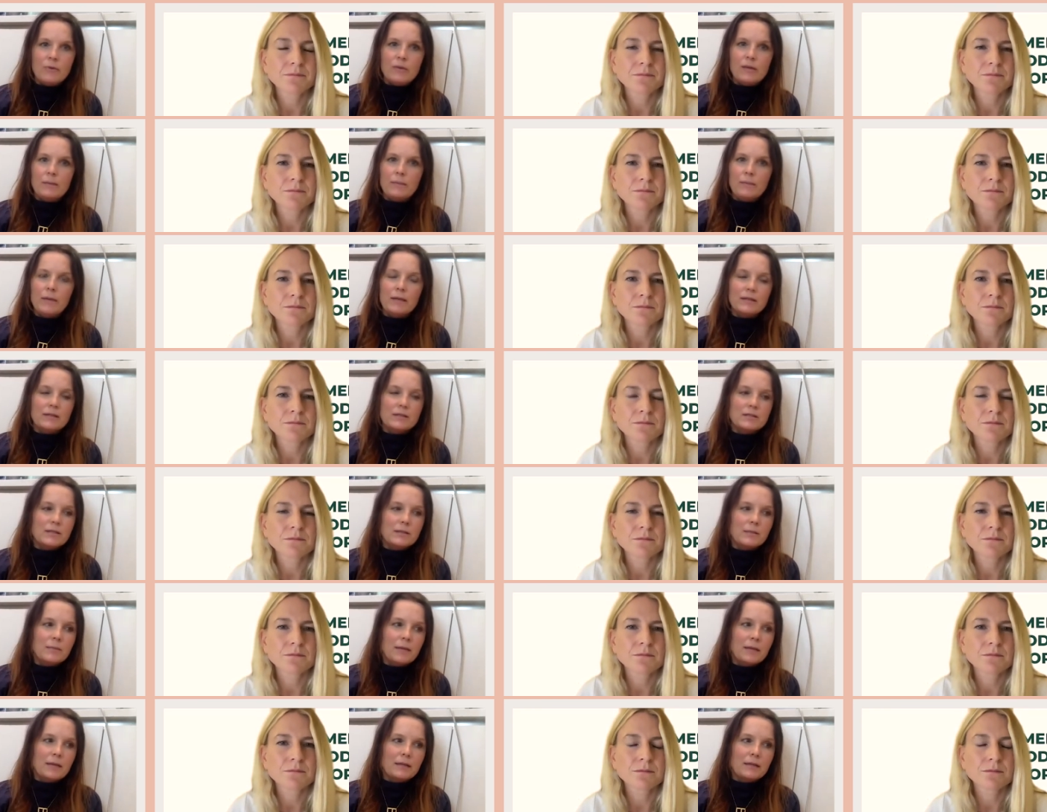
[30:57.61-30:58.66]
Speaker 1: What I managed,
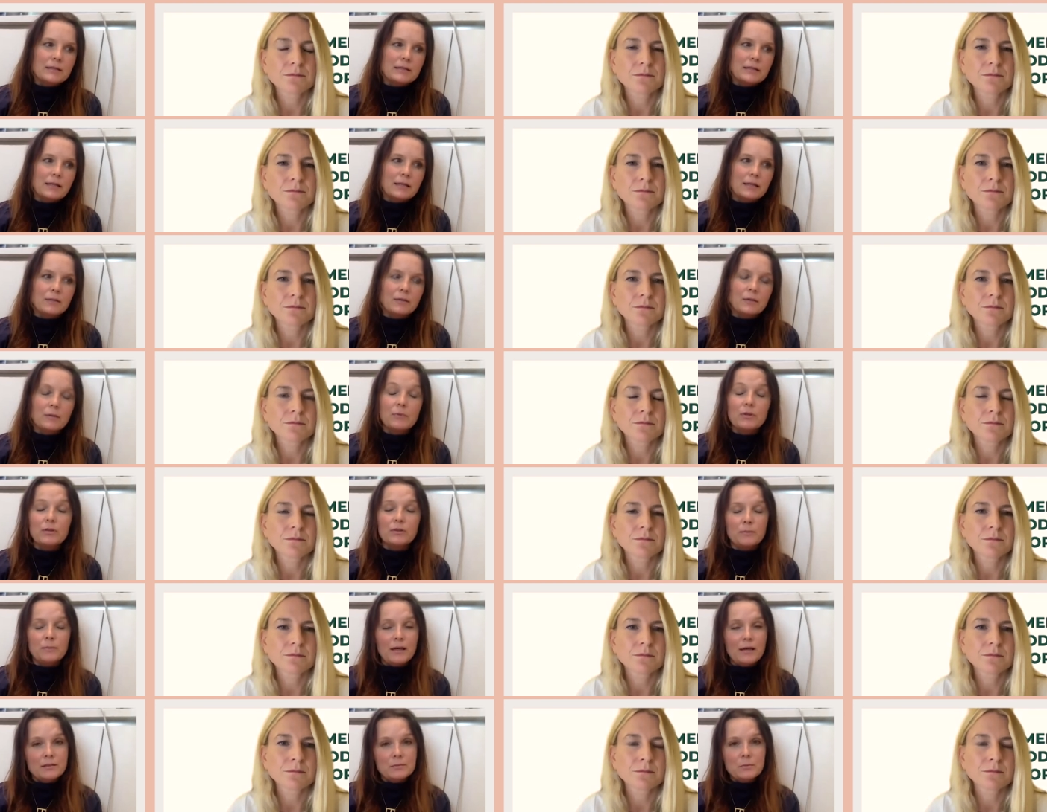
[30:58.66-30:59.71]
I managed like, and
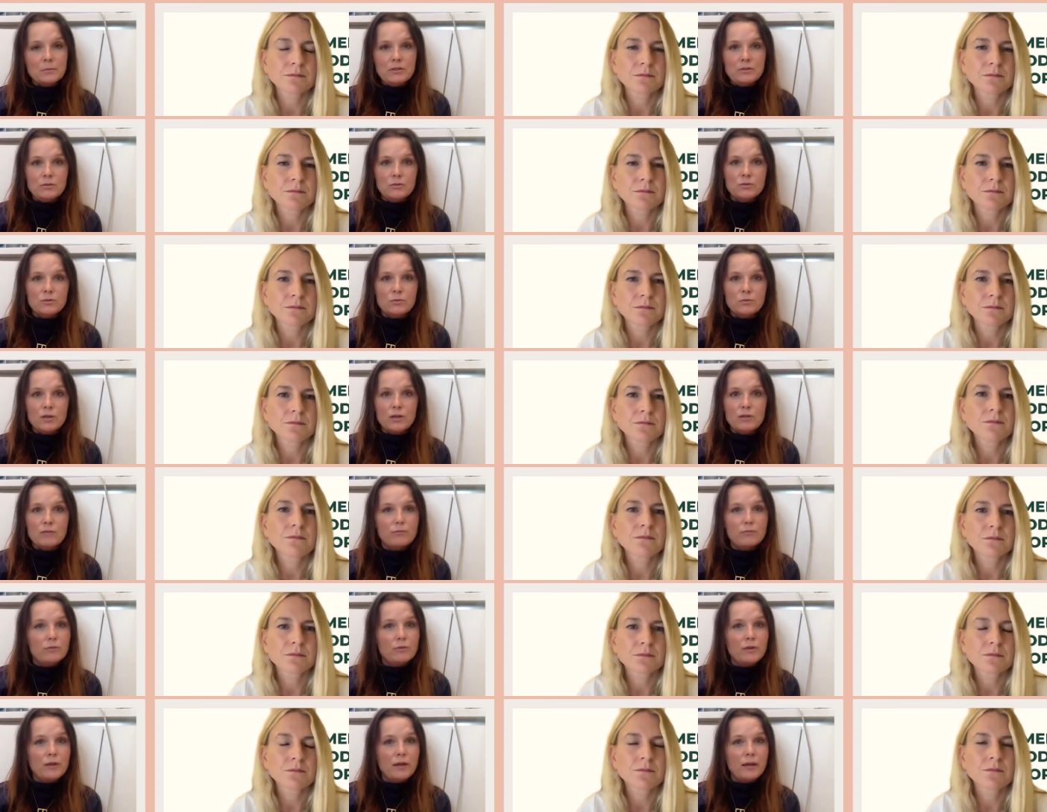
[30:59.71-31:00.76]
because my husband is also working
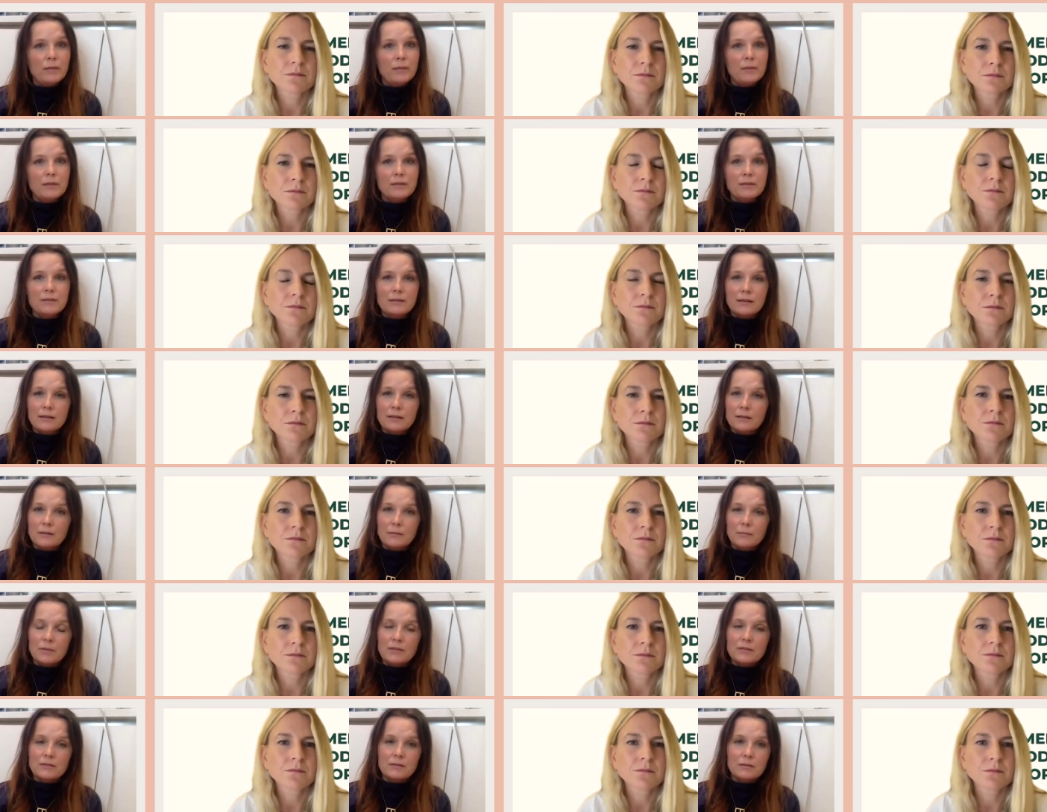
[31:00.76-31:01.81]
full time and he's like
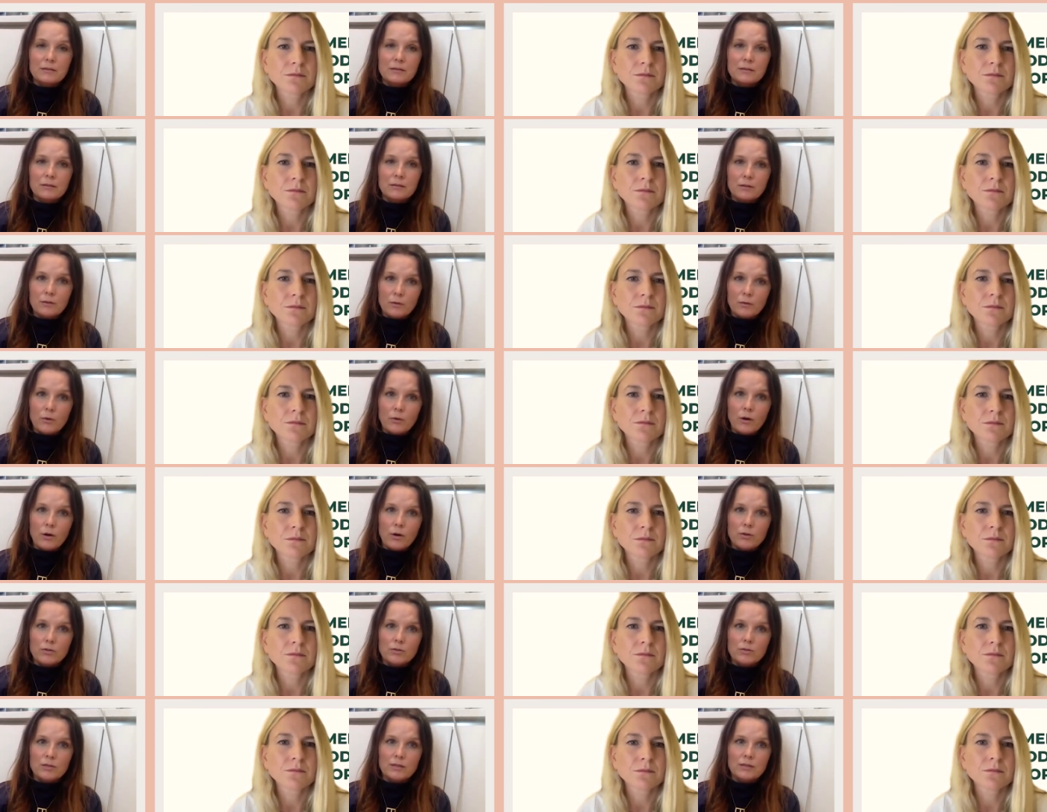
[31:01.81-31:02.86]
a bit, you know,
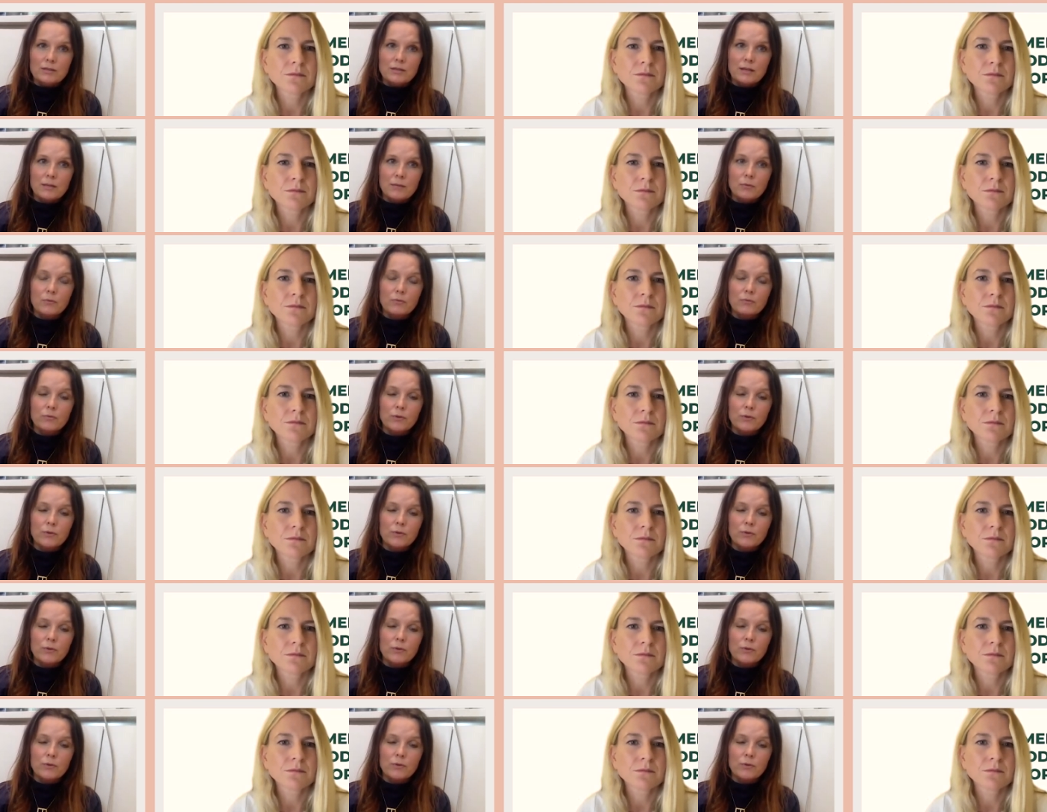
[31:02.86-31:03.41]
hard to take time off